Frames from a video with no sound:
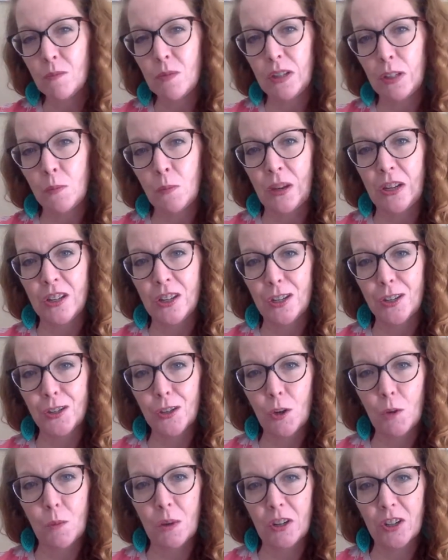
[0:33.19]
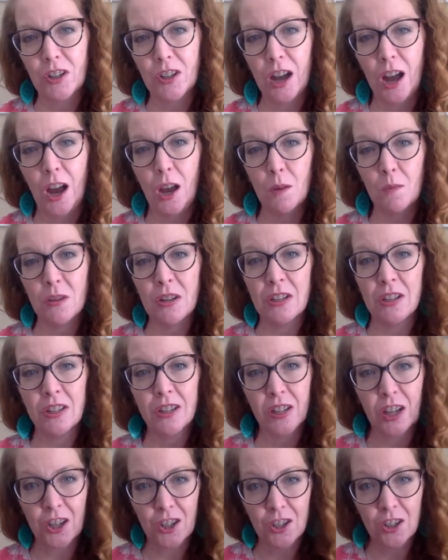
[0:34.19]
to be spending so much time in
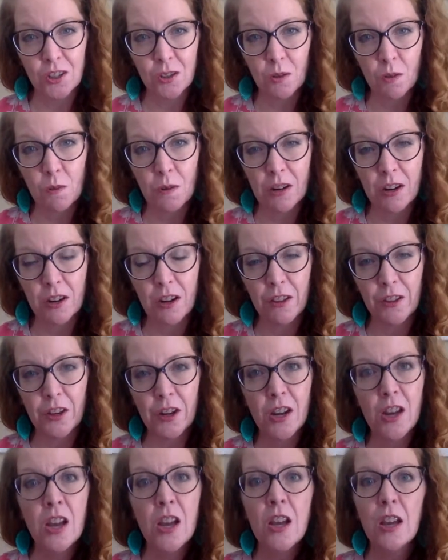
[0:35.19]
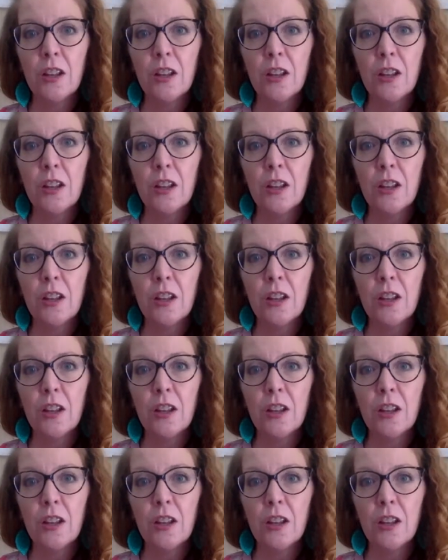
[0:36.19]
discussions with one another.